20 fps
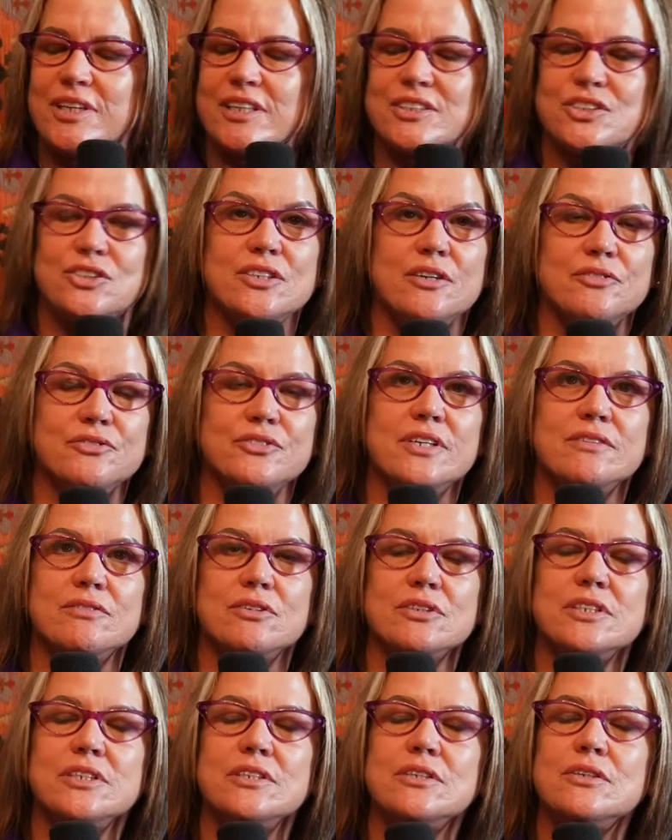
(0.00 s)
like, I'll
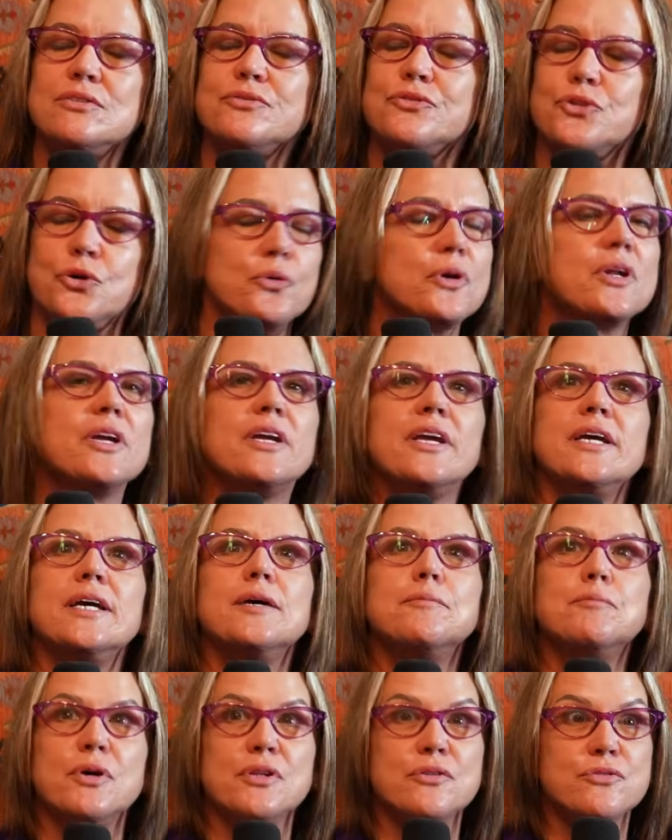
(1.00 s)
never yell, "Throw it
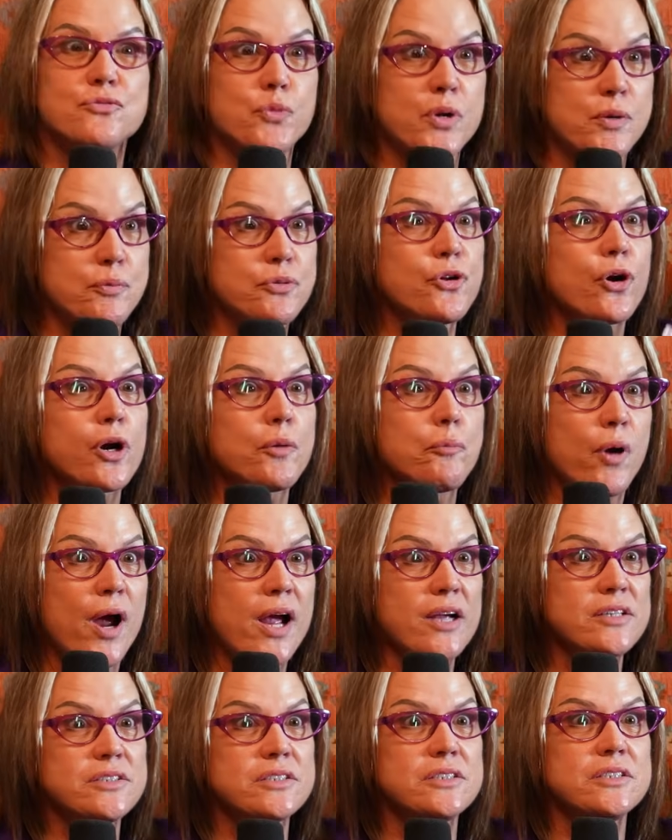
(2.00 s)
again." But we started
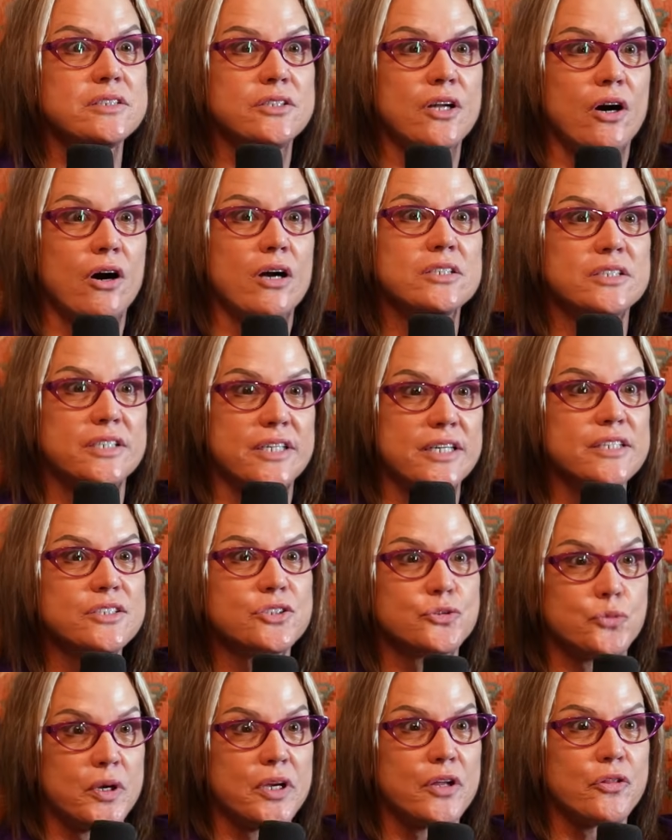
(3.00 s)
practicing nod, kick,
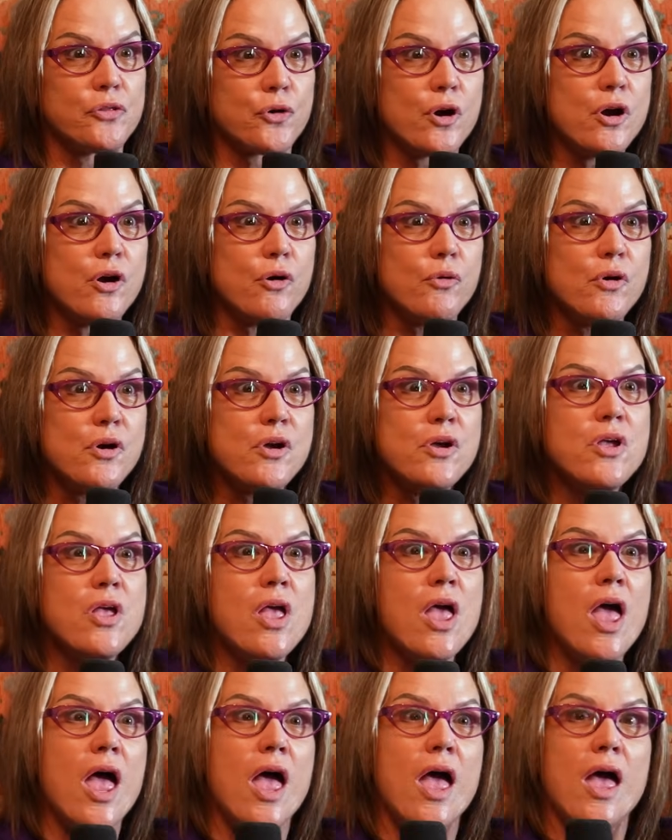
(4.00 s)
swing, and throw.
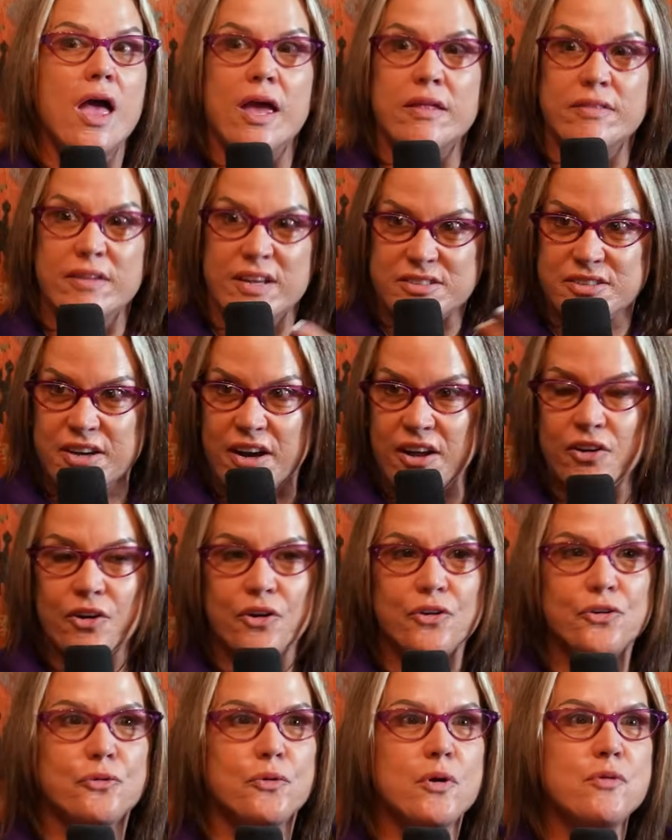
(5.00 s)
And that's how I
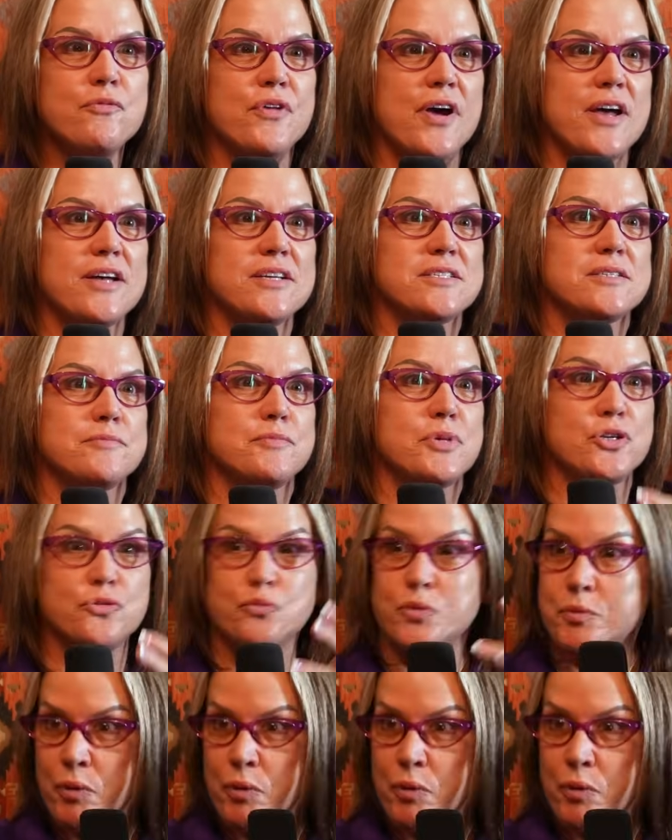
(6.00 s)
learned to rope fast, because we